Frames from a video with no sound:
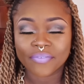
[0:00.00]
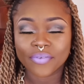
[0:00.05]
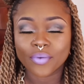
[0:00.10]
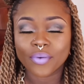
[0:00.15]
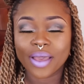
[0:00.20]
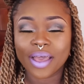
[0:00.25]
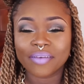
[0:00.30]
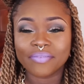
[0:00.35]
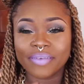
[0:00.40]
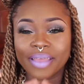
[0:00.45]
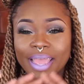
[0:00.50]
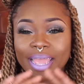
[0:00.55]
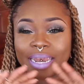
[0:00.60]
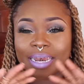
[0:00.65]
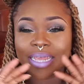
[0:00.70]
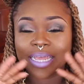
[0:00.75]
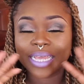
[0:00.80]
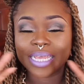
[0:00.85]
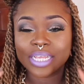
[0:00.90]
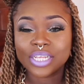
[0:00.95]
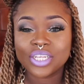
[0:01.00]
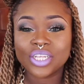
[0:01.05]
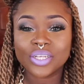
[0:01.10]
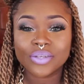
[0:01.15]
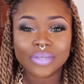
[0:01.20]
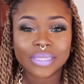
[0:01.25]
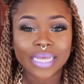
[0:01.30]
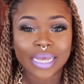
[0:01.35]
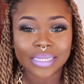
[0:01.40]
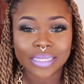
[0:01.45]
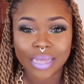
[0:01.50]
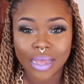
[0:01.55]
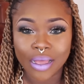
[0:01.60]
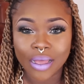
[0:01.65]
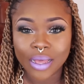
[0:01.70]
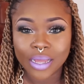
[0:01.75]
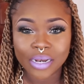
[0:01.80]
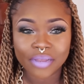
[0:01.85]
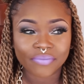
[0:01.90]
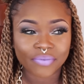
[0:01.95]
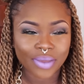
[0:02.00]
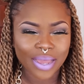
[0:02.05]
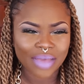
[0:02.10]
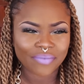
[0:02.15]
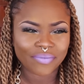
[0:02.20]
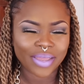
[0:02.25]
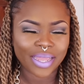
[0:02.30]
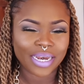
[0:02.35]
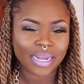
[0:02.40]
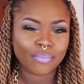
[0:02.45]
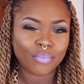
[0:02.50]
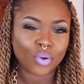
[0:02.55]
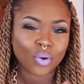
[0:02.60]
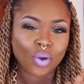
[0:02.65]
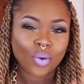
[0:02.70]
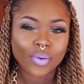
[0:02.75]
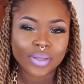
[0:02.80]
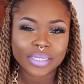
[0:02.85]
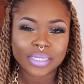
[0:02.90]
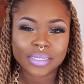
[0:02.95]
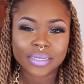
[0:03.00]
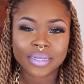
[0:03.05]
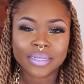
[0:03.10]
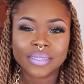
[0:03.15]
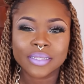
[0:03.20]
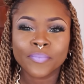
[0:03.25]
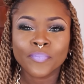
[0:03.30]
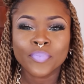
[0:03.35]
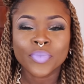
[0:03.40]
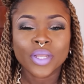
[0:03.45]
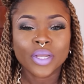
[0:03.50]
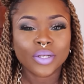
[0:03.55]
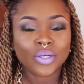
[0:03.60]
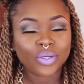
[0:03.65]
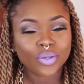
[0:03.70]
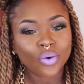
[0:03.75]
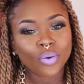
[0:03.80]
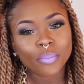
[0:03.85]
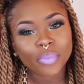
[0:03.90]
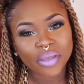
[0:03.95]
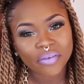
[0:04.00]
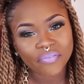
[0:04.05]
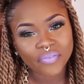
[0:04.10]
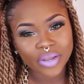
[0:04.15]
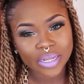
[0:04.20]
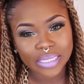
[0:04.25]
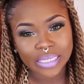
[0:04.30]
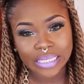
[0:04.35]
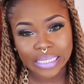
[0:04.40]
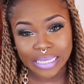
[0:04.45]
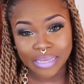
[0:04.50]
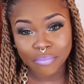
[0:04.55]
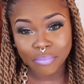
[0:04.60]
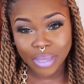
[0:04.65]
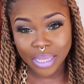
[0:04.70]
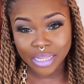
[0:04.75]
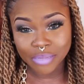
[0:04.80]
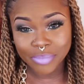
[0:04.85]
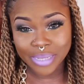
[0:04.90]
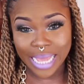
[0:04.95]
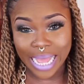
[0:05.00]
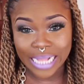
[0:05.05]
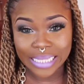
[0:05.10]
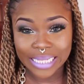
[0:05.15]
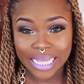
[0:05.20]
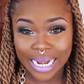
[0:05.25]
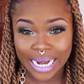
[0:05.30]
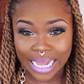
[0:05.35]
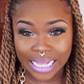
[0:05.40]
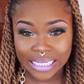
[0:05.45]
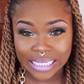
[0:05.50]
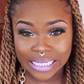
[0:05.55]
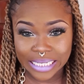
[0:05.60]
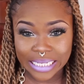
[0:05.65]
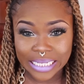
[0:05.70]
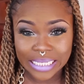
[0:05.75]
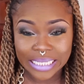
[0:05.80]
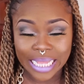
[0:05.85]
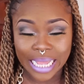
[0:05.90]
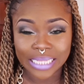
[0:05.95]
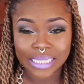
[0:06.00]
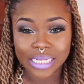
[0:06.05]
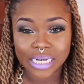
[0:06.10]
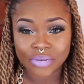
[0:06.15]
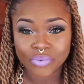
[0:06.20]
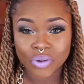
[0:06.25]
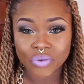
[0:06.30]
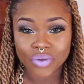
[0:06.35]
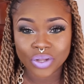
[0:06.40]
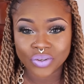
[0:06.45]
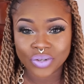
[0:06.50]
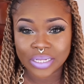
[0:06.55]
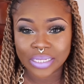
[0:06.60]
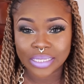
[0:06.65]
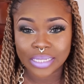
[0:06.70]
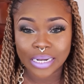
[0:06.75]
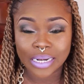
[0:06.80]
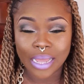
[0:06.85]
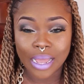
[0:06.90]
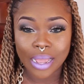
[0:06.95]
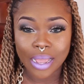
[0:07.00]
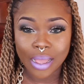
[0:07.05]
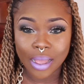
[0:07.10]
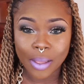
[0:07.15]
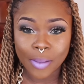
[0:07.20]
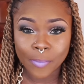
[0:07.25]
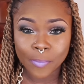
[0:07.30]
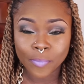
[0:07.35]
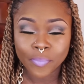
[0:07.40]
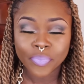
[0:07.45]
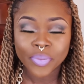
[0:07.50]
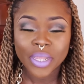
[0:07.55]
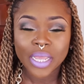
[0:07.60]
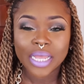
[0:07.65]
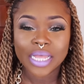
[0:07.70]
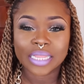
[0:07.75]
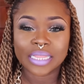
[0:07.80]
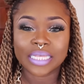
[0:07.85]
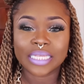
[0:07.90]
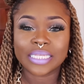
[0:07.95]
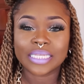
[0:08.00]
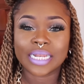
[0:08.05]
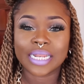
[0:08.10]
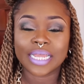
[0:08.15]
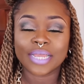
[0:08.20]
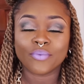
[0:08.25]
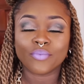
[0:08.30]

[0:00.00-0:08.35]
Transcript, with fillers: if you have any issues at all if you have any more questions don't be afraid to email me at classes at lyricrochester.com this,